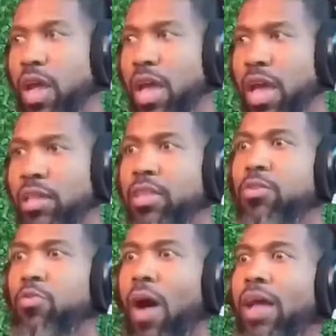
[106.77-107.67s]
and this
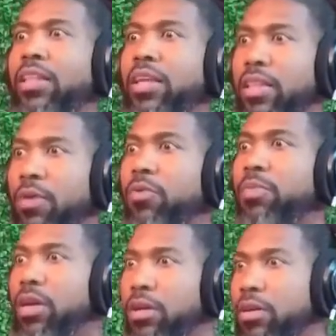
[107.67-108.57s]
is why I think that it would
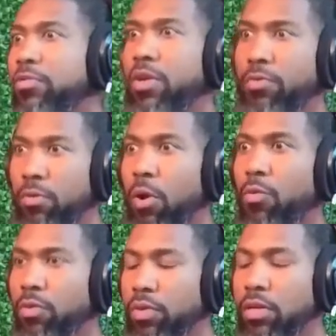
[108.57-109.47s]
be a good fit for both of us."